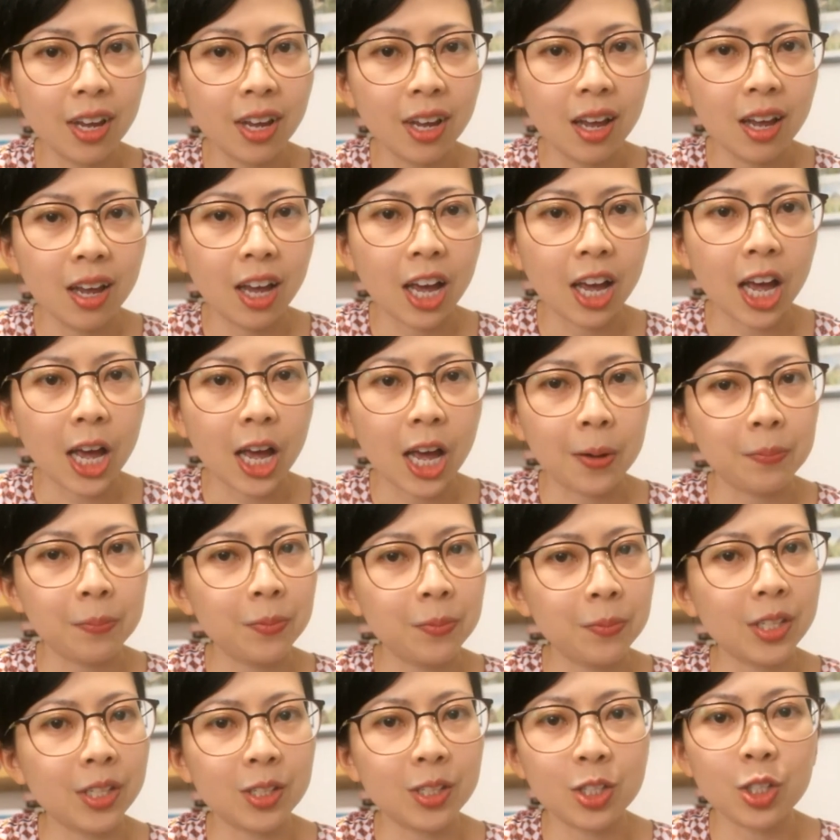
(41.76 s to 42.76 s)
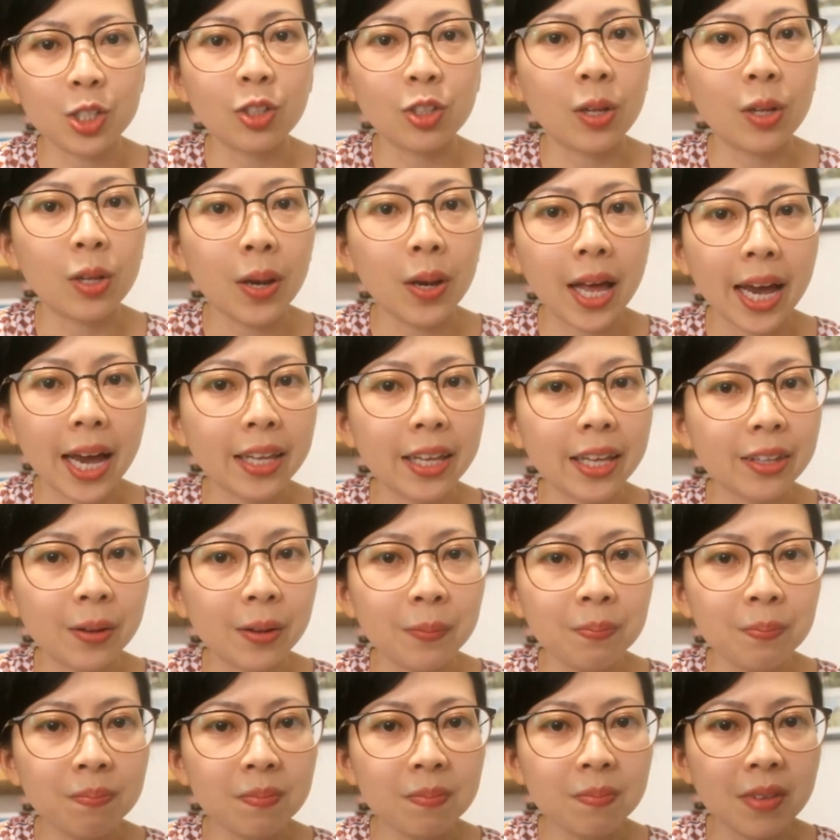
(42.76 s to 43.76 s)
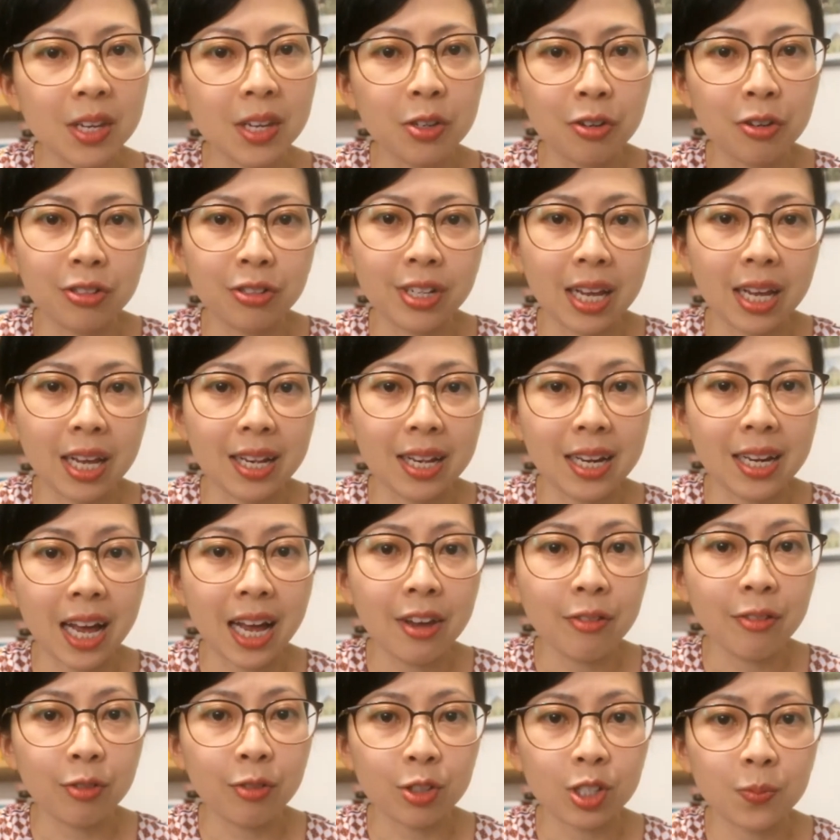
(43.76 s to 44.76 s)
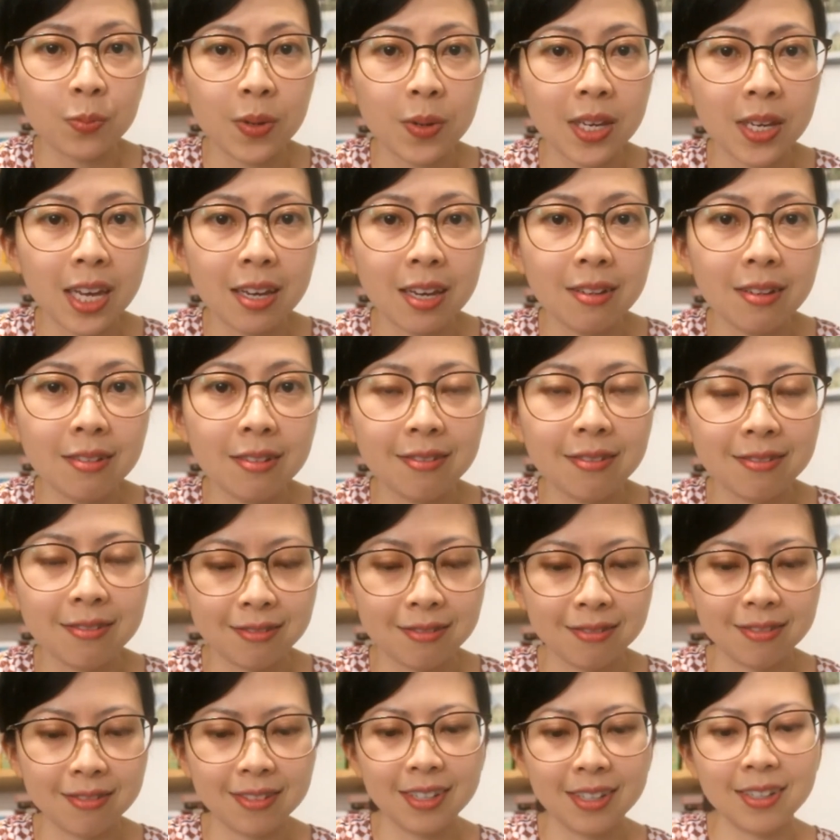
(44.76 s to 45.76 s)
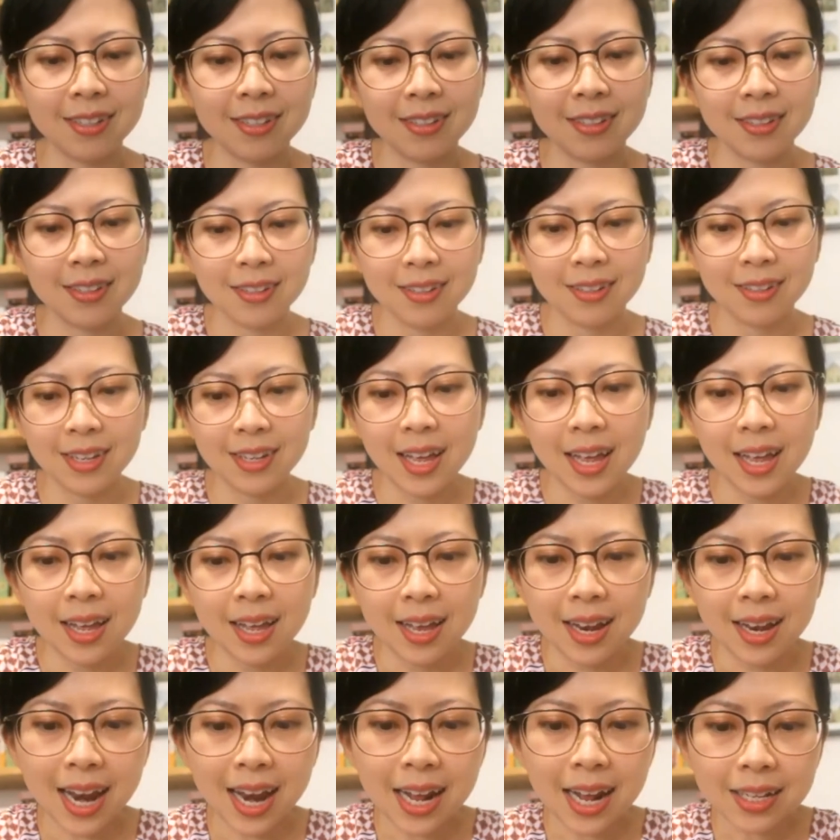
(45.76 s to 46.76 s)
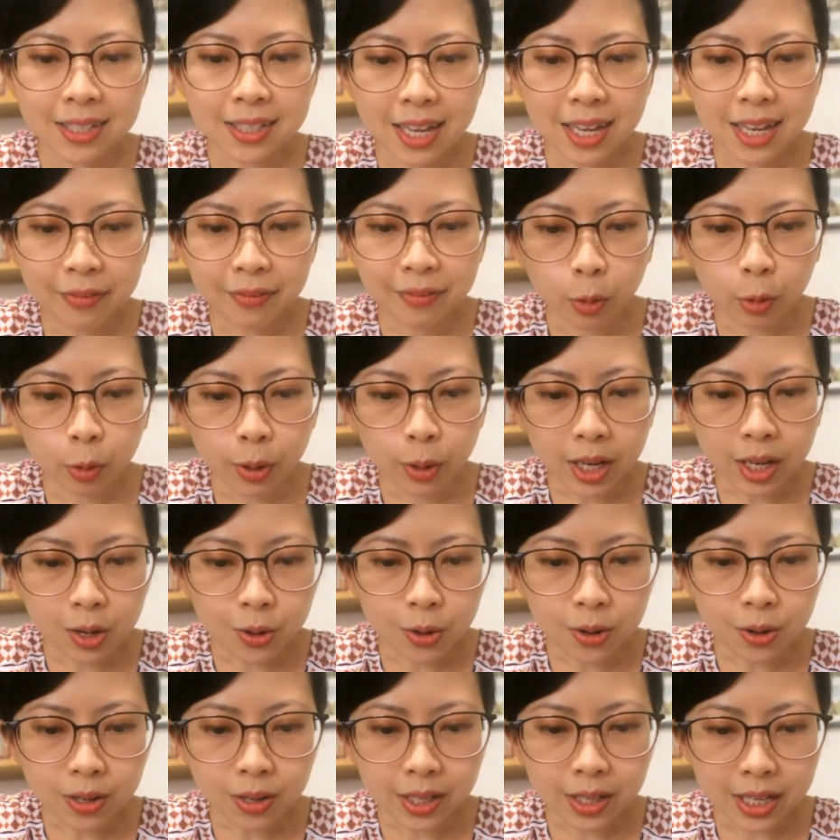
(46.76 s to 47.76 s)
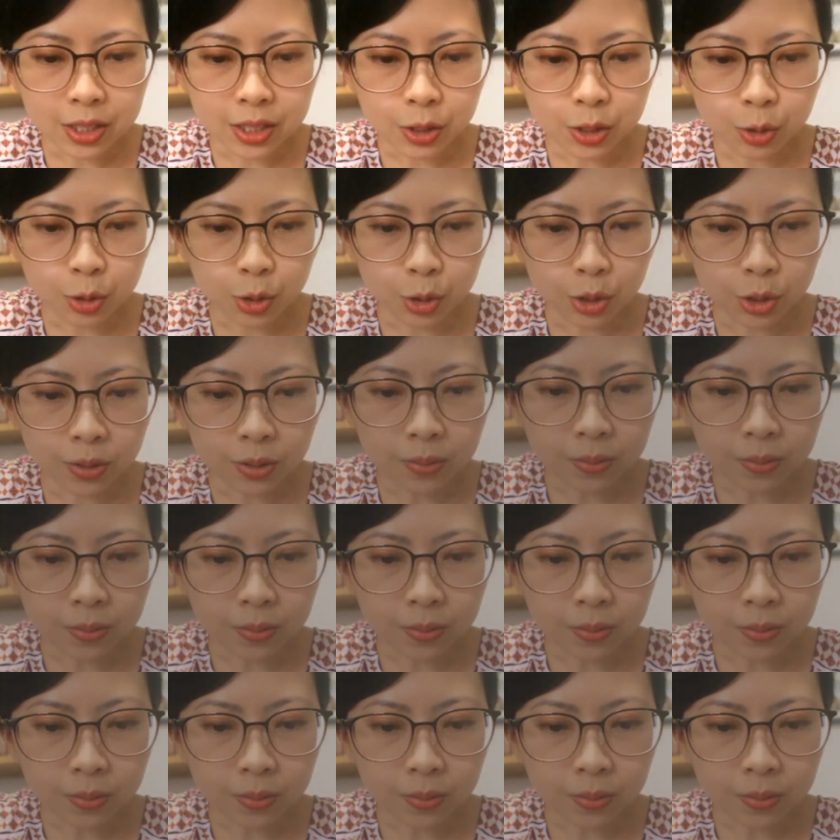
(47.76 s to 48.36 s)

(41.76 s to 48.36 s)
You can still apply them in your daily life for speaking. Let's have a quick look as usual.